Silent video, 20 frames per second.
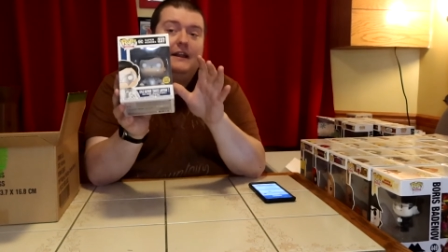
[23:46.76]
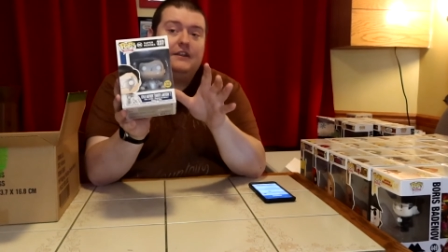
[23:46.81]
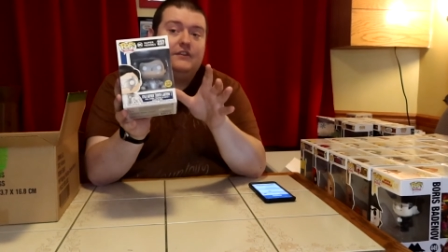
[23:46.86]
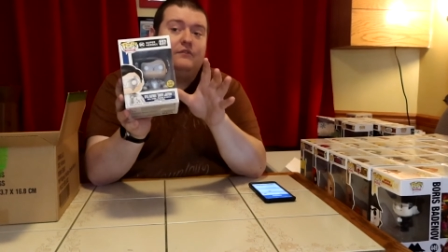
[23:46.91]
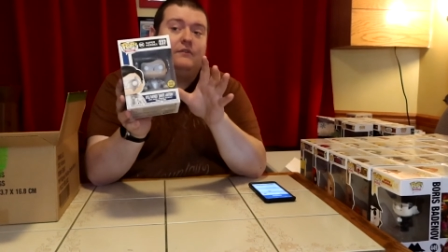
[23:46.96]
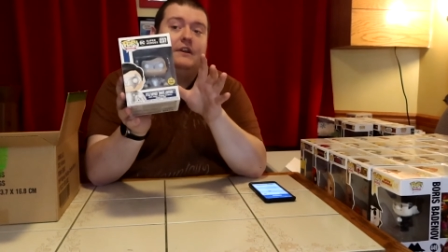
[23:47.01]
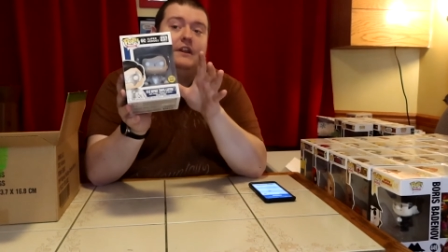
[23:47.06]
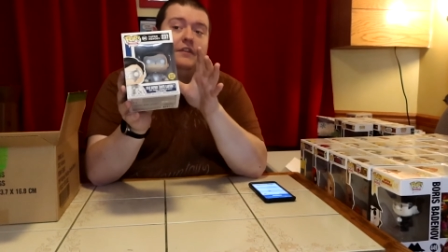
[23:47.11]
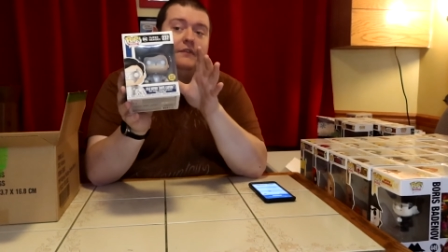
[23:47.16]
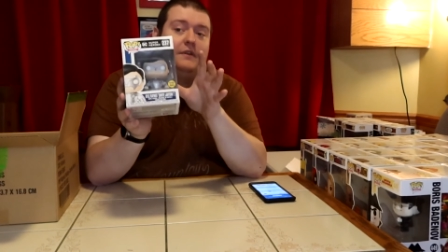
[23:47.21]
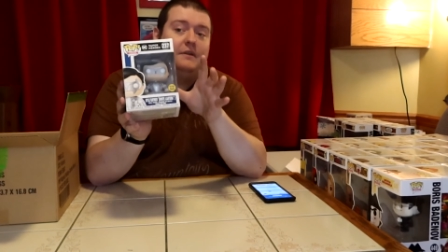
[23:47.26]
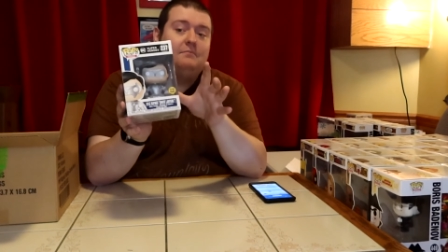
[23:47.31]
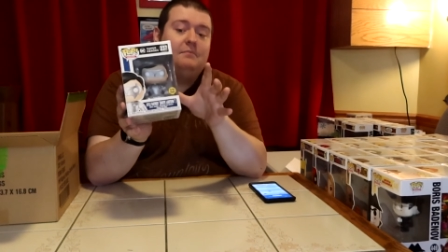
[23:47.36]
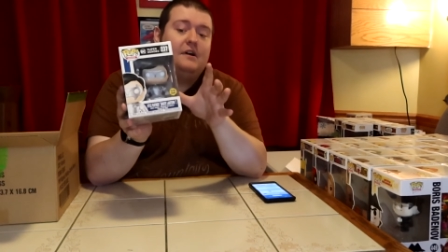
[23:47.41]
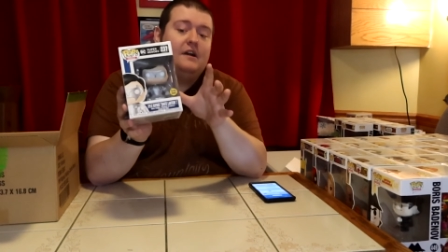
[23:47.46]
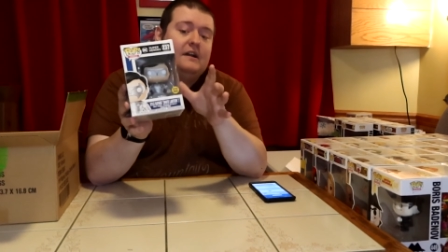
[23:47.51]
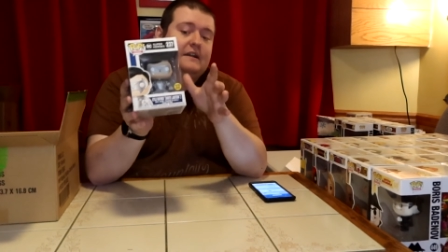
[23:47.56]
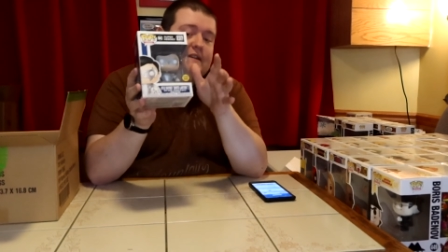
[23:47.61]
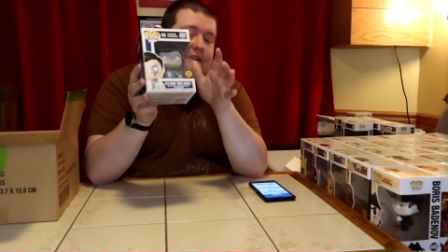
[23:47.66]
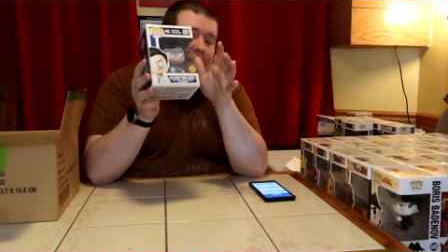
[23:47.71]
at 23
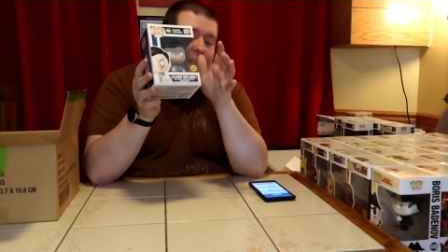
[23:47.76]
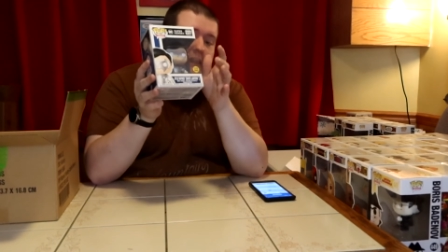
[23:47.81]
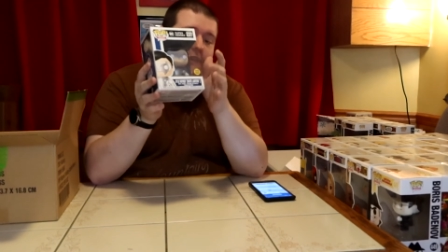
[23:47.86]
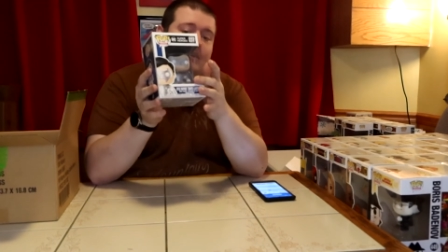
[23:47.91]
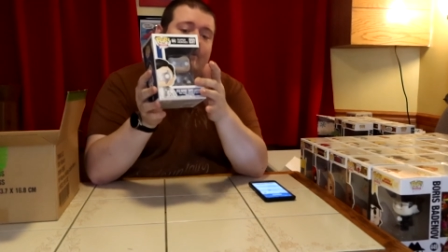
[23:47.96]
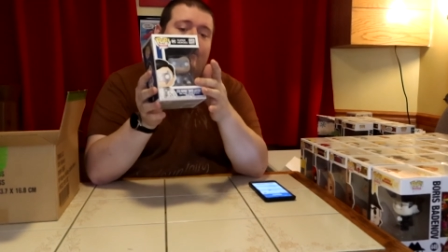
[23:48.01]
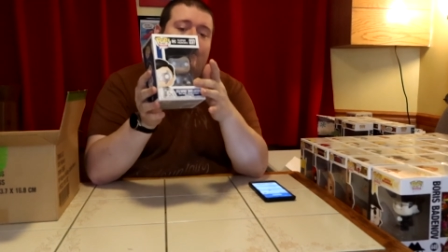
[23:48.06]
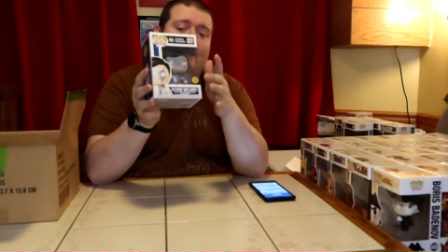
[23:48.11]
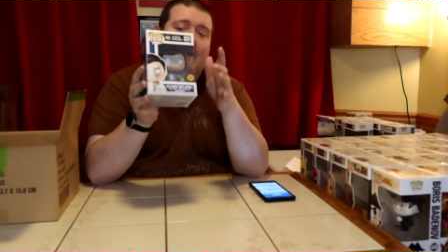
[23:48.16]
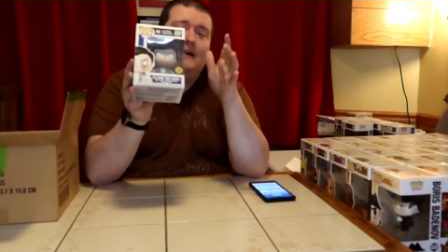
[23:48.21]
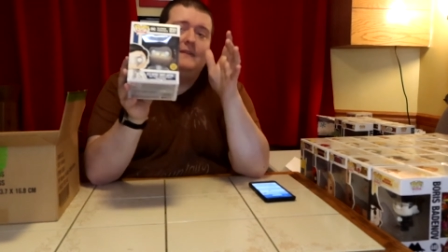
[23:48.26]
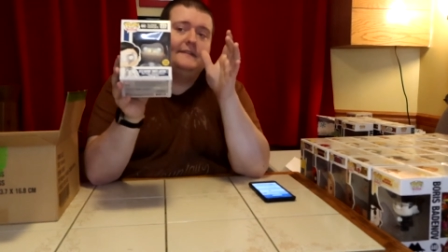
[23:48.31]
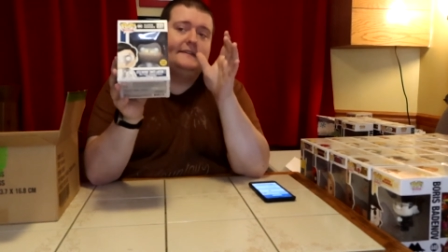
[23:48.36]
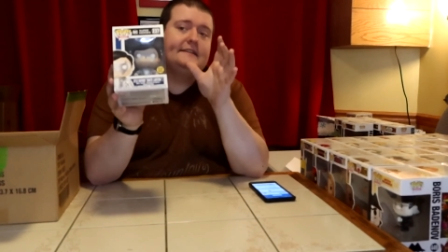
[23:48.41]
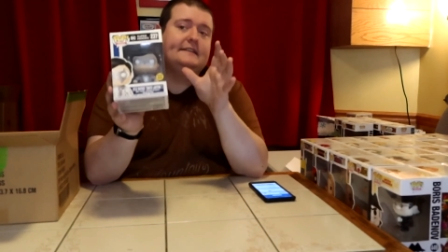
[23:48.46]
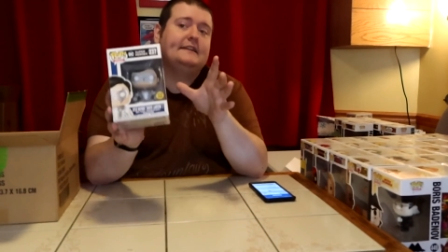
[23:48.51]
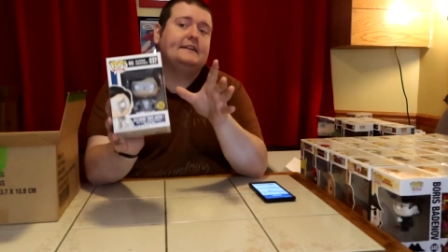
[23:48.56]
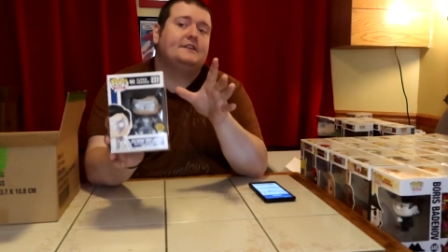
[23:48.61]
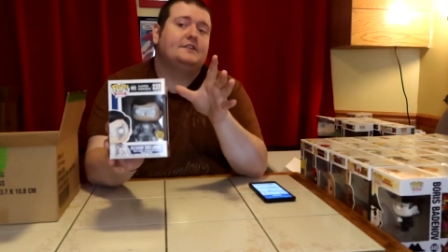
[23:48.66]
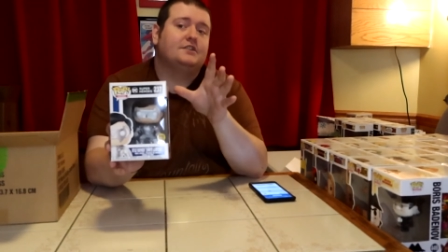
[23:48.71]
bucks. I don't know how the
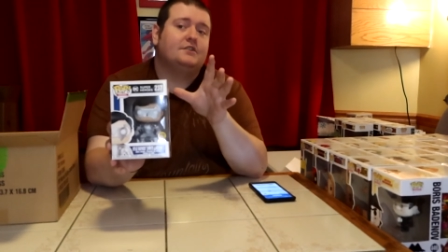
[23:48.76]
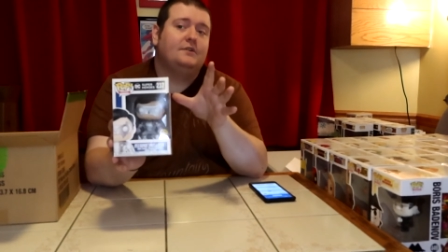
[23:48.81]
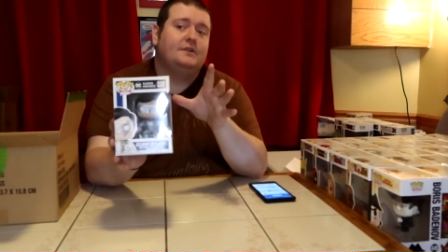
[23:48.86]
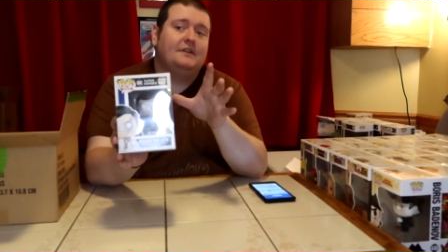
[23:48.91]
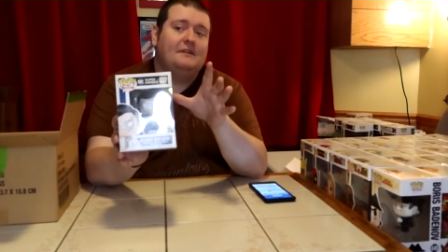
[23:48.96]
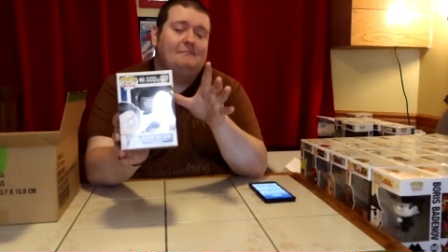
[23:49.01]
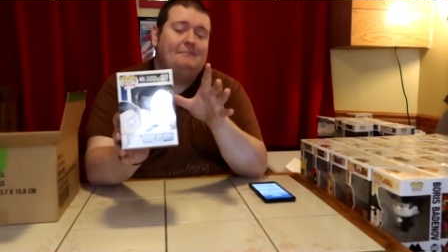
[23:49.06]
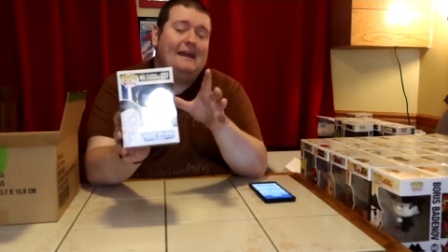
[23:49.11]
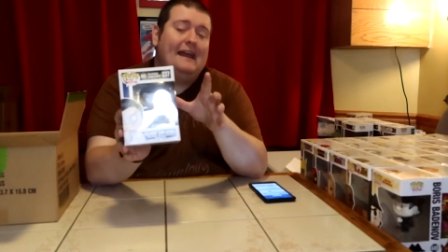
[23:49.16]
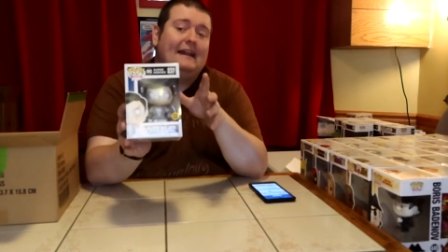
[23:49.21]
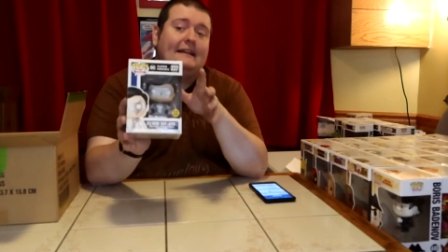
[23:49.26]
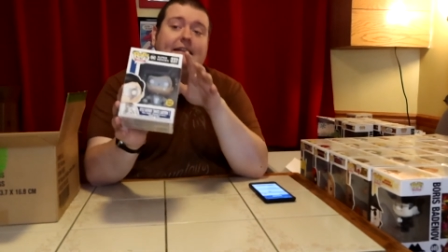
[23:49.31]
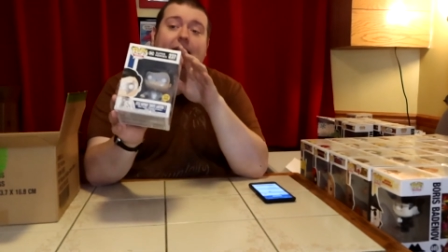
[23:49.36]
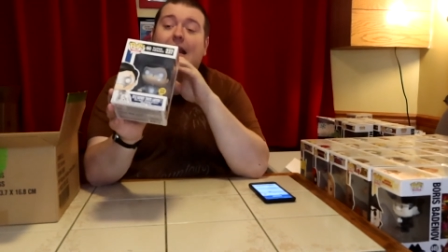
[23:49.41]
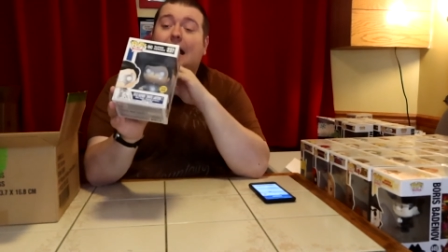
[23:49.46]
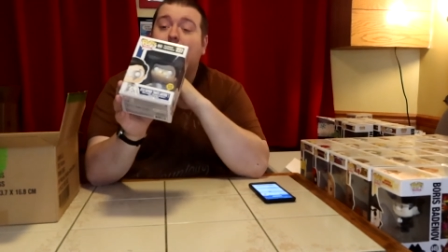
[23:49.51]
sticker is going to impact it.